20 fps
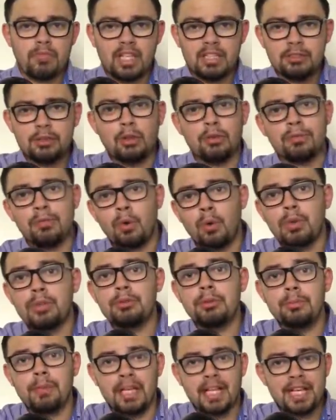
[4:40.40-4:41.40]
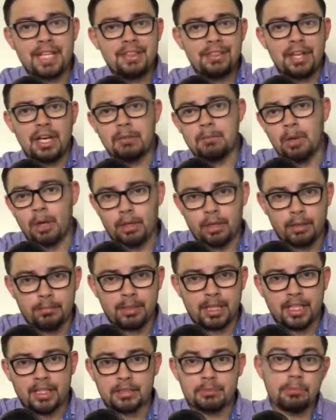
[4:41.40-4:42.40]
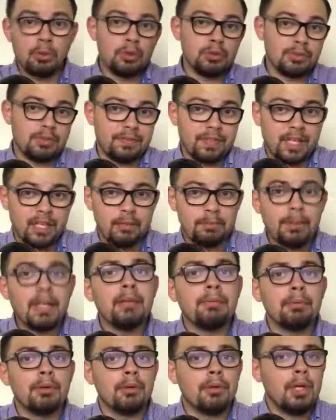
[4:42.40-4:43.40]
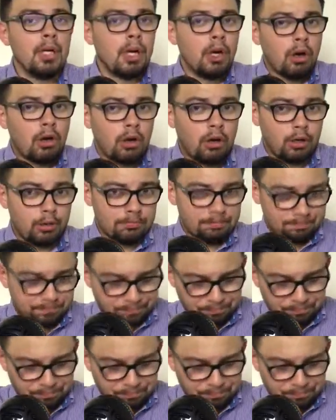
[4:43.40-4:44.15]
so of course we want to hit their market because most of their people are